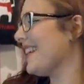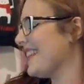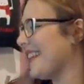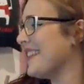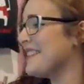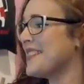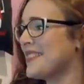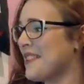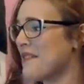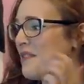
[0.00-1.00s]
And I think I'm gonna
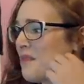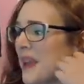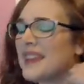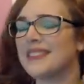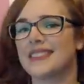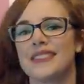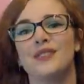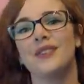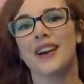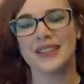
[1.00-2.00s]
start with the pins,
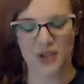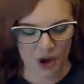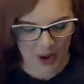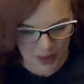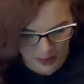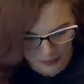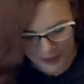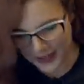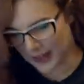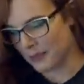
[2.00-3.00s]
because you guys know how I
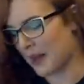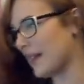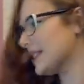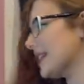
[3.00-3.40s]
feel about